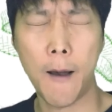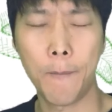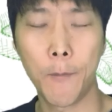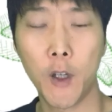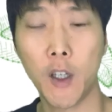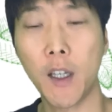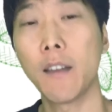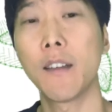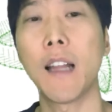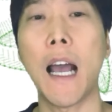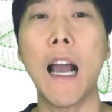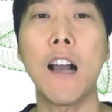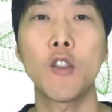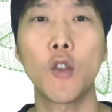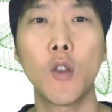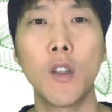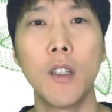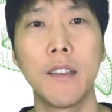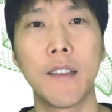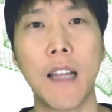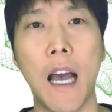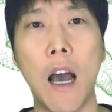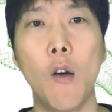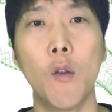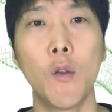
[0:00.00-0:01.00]
You can
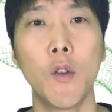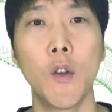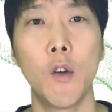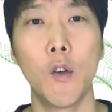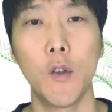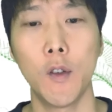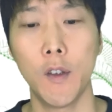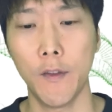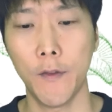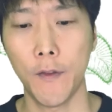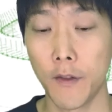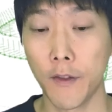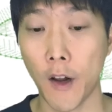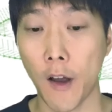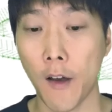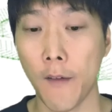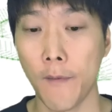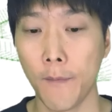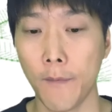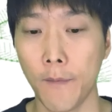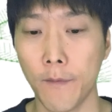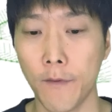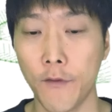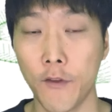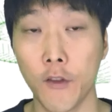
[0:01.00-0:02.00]
actually download
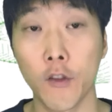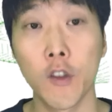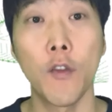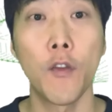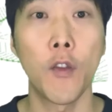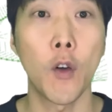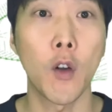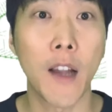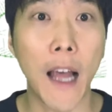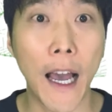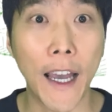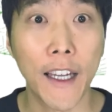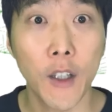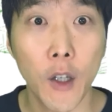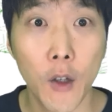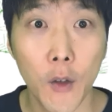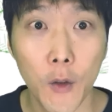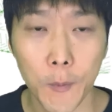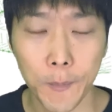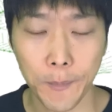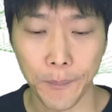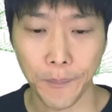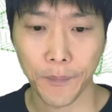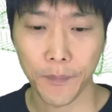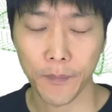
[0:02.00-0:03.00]
from Food for
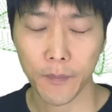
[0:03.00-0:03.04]
Liner.